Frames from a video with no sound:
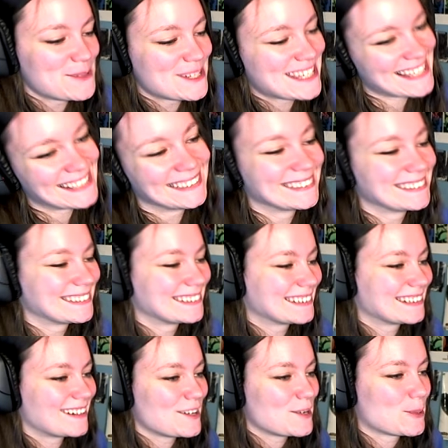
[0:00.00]
Um.
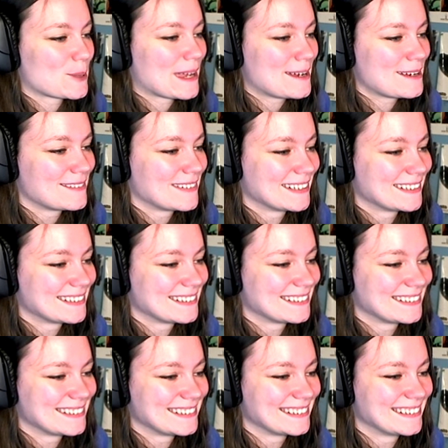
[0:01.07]
Are you okay? So I'm stuck up
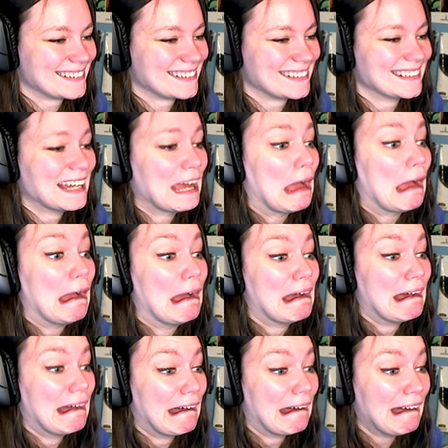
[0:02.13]
in the tree right
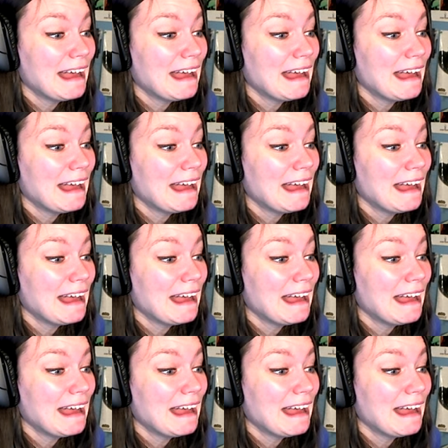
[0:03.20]
now.